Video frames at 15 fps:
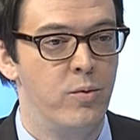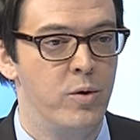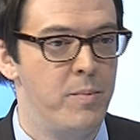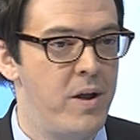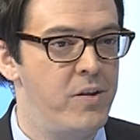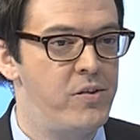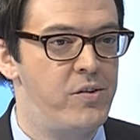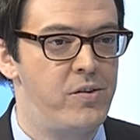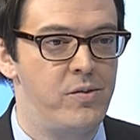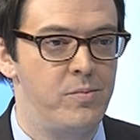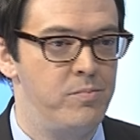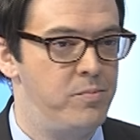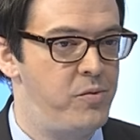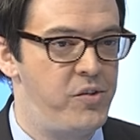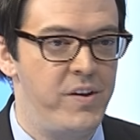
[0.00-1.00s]
We may
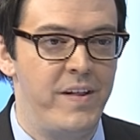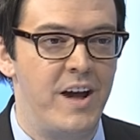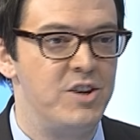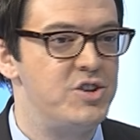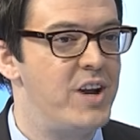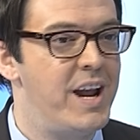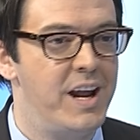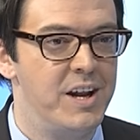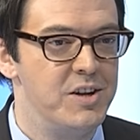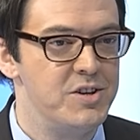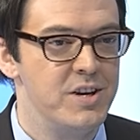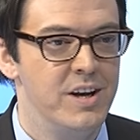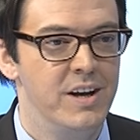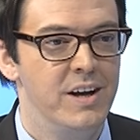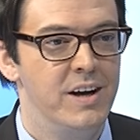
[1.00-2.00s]
see that change